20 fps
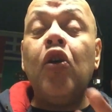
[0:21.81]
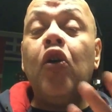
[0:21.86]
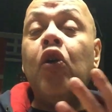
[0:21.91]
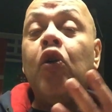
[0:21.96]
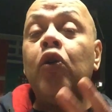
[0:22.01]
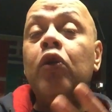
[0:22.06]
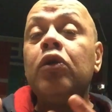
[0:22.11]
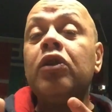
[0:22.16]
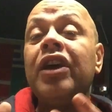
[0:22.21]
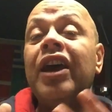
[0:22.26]

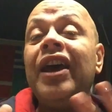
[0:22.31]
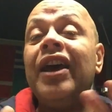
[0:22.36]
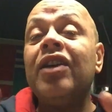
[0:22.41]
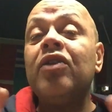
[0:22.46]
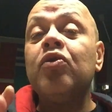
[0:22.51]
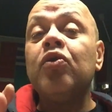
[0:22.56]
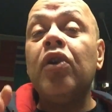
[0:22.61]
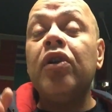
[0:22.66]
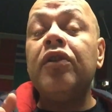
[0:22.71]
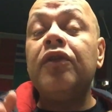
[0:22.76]
old
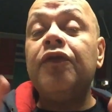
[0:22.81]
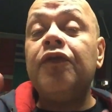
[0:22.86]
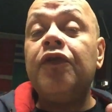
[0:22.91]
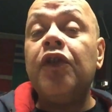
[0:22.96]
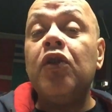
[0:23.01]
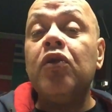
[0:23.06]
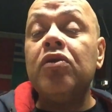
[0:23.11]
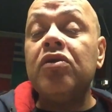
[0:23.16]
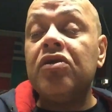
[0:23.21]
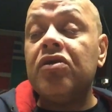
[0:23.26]
Android
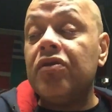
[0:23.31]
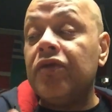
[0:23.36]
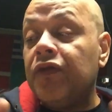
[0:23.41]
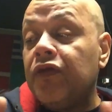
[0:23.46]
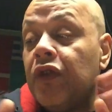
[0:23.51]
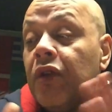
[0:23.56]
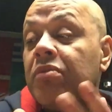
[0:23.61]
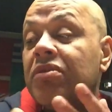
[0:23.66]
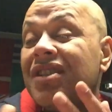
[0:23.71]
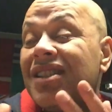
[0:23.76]
phones
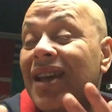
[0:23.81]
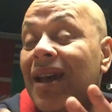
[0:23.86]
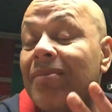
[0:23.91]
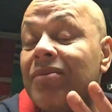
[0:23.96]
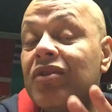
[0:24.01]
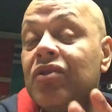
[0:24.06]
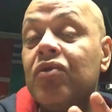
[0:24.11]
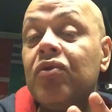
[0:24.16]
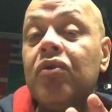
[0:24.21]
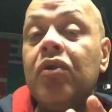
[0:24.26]
from
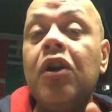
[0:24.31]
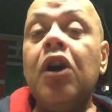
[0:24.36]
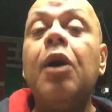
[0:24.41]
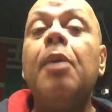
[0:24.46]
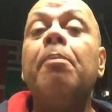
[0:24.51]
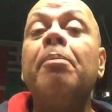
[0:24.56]
Samsung